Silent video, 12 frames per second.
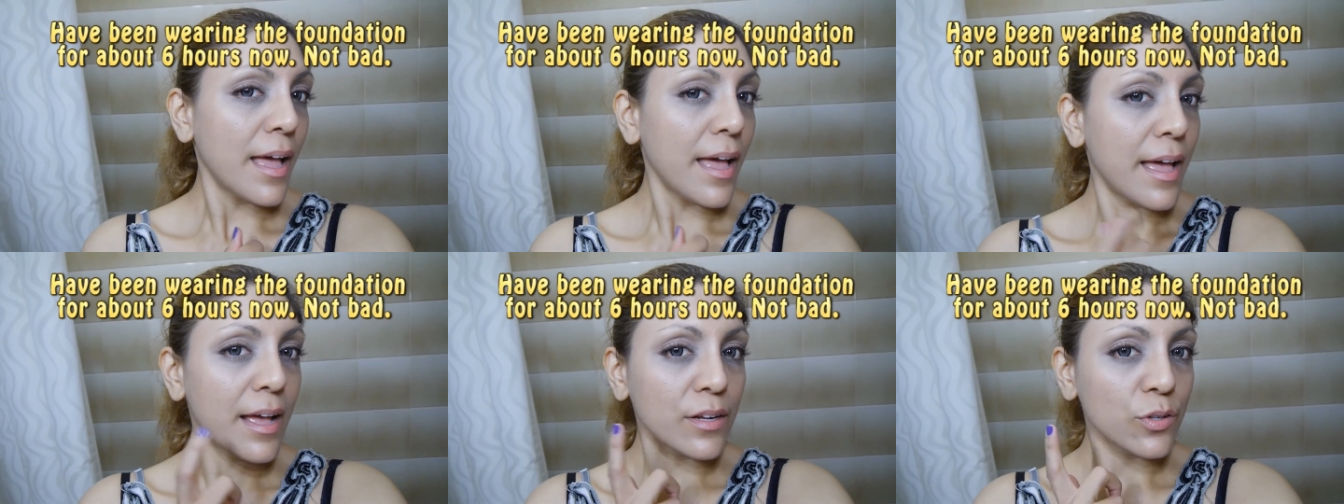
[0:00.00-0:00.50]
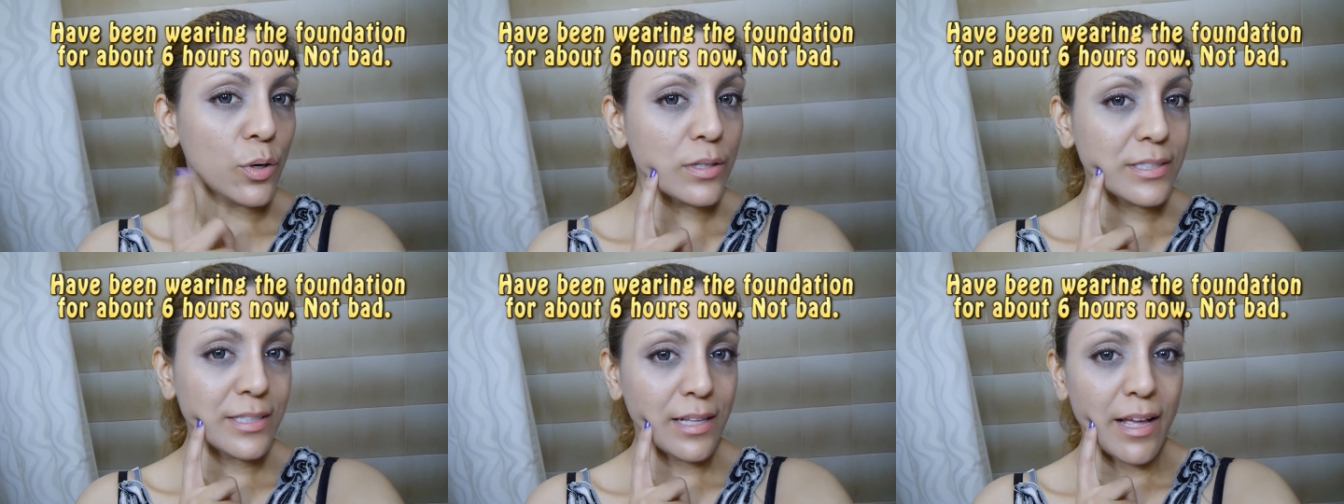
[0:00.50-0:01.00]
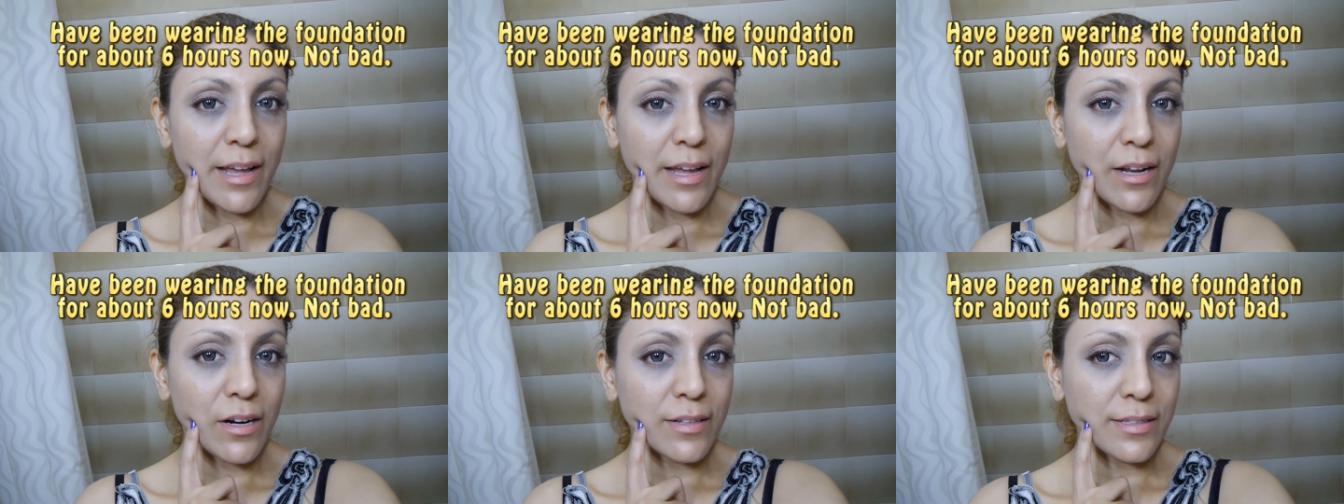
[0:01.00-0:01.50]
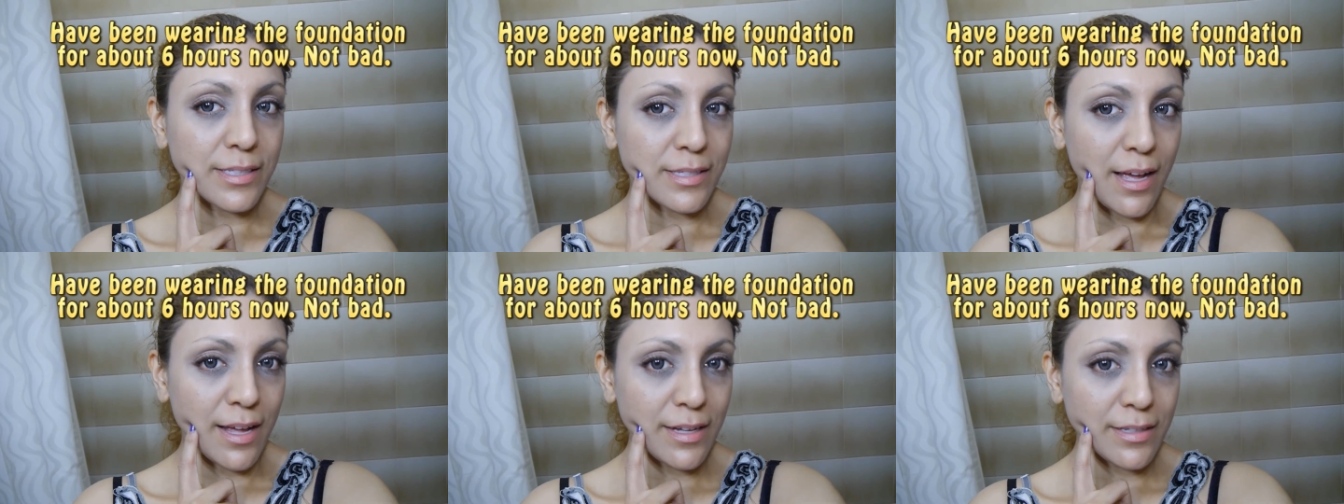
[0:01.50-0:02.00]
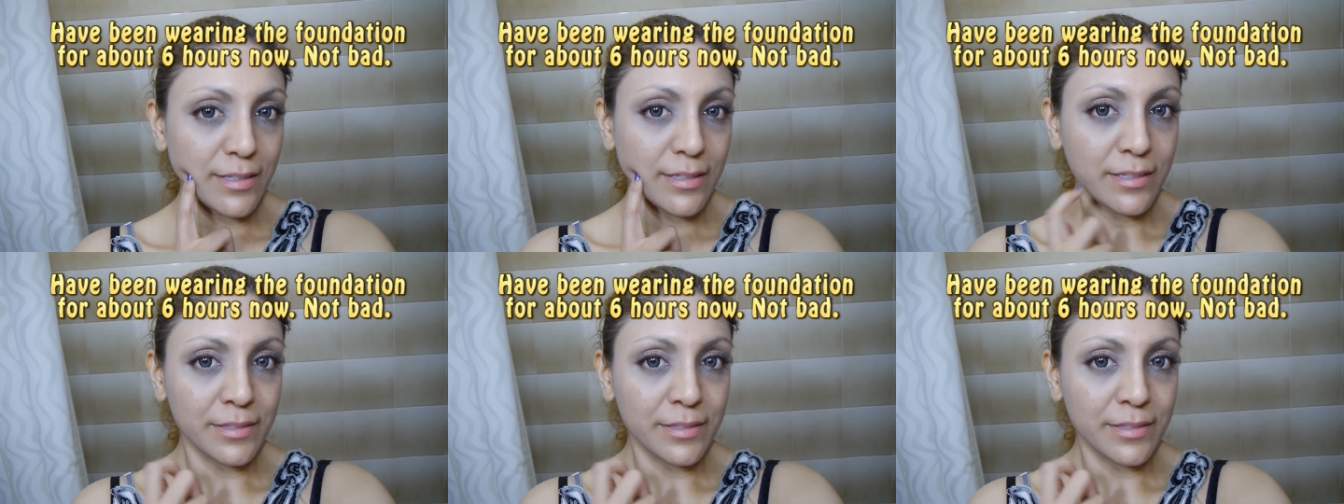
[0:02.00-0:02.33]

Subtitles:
and golden light on this side.